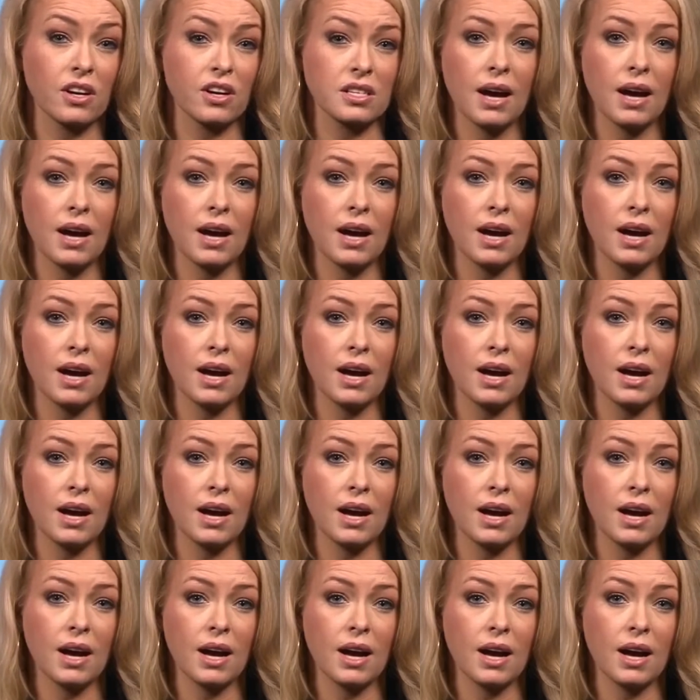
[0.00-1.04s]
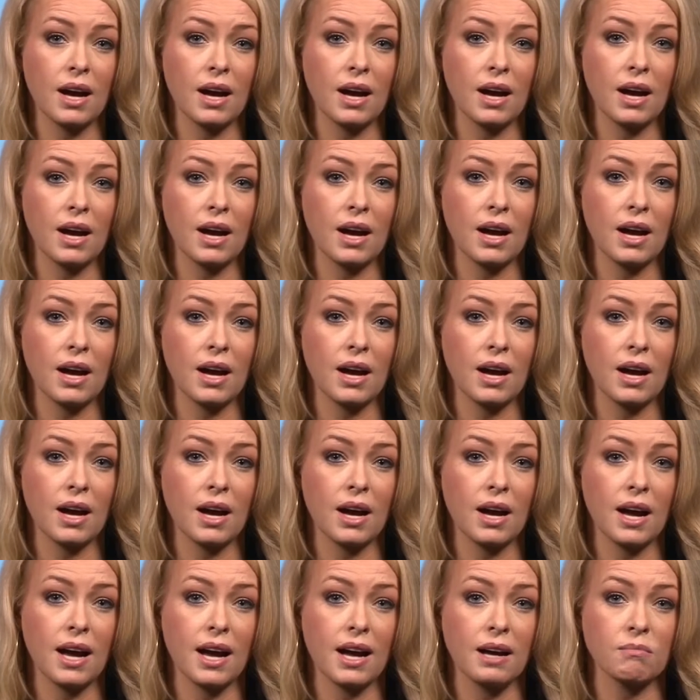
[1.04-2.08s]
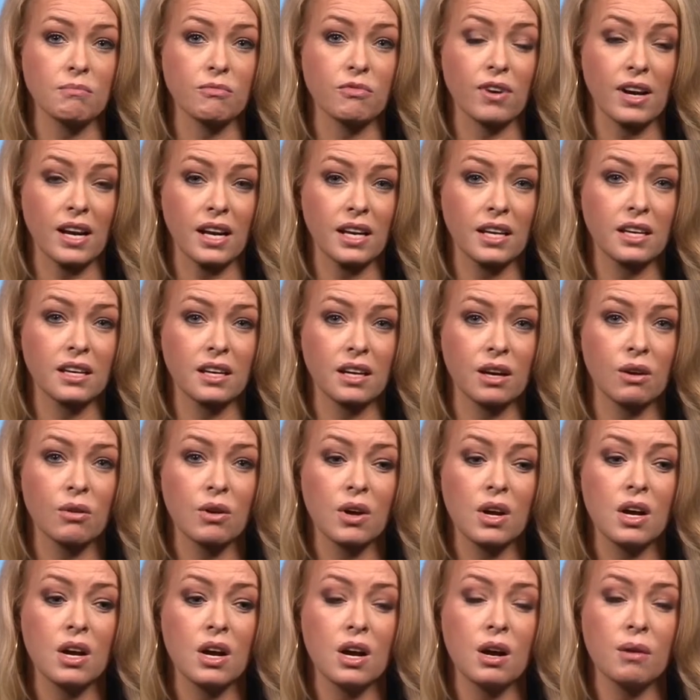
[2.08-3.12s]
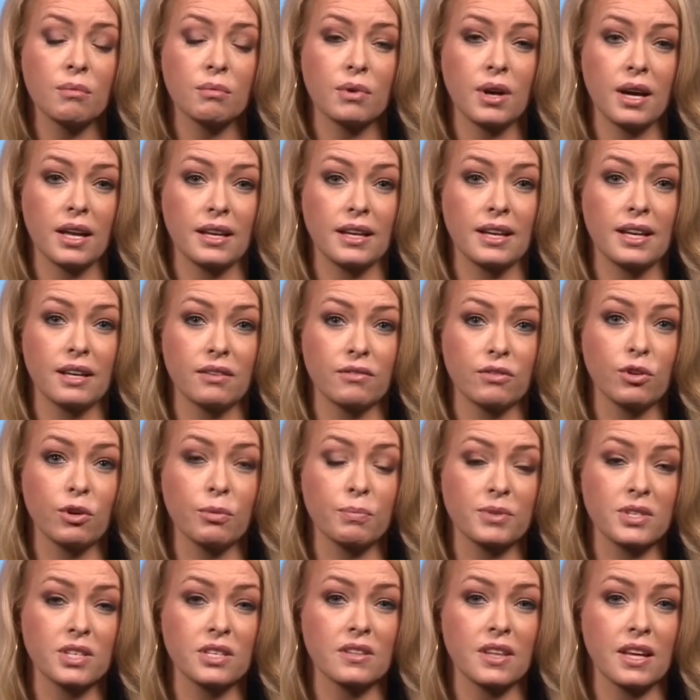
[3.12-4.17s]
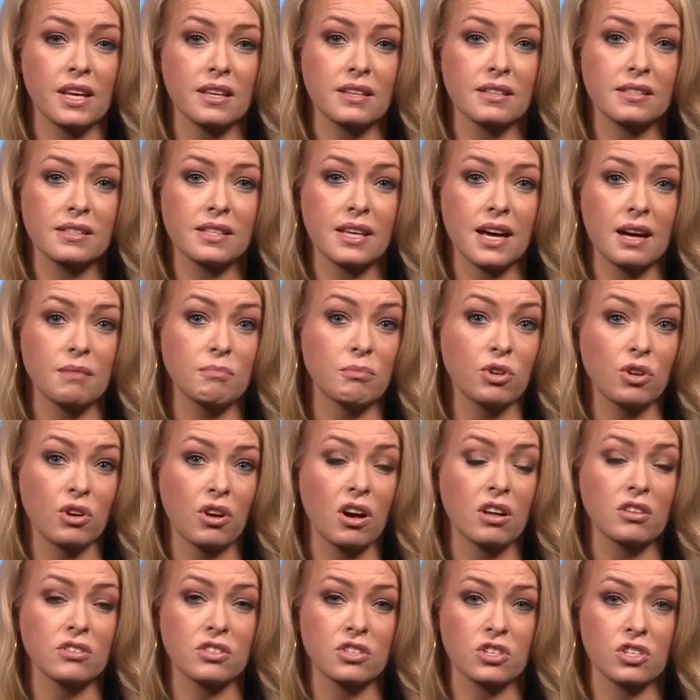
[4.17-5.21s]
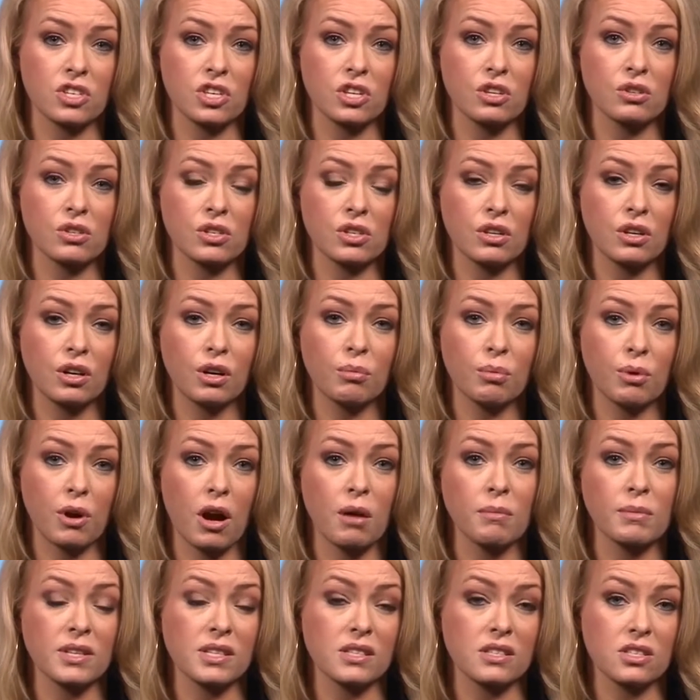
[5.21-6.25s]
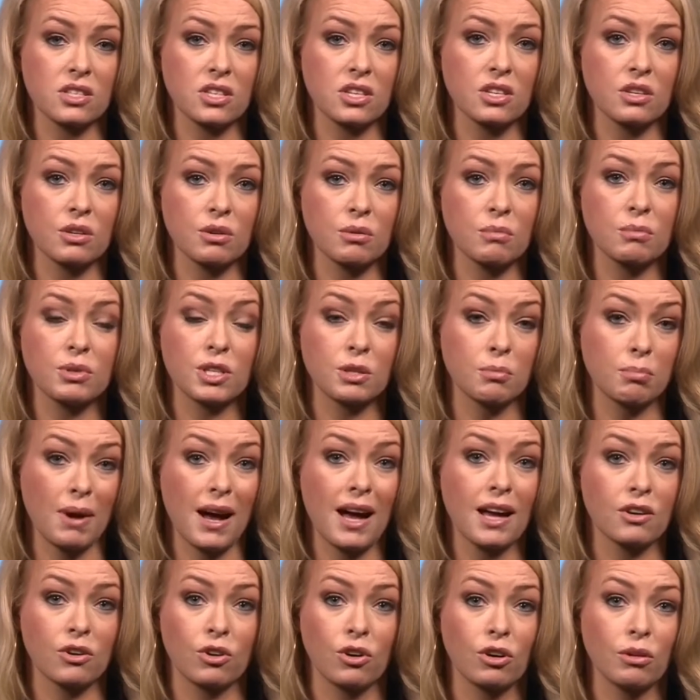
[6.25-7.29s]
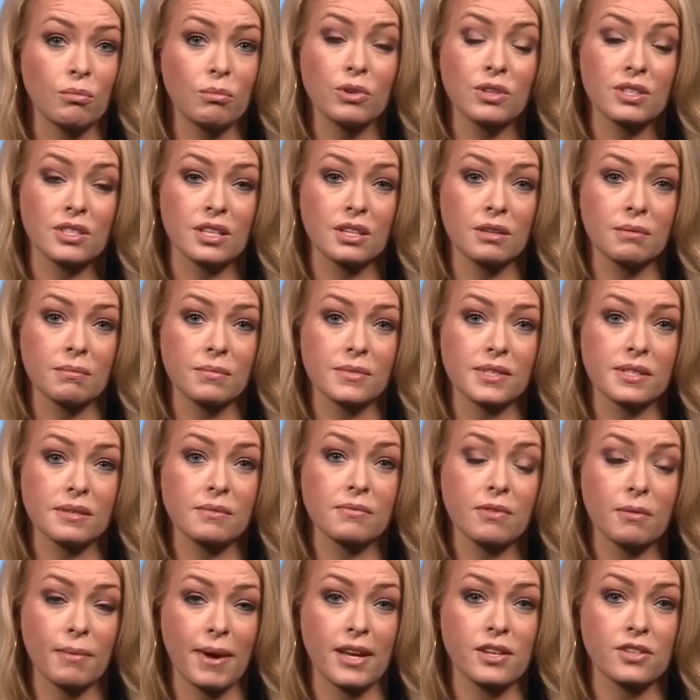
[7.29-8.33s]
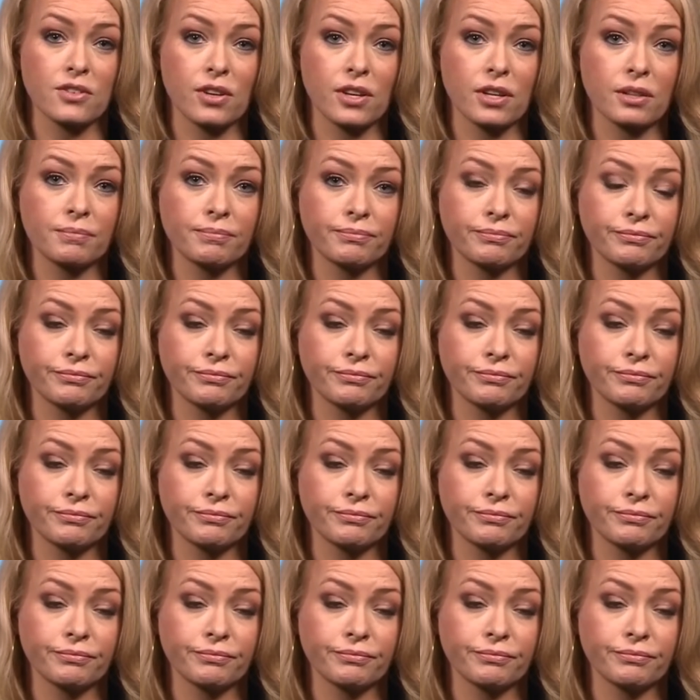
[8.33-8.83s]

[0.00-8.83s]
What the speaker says: the third attempt to really, you know, live up to this unconstitutional promise to ban all Muslims from entering.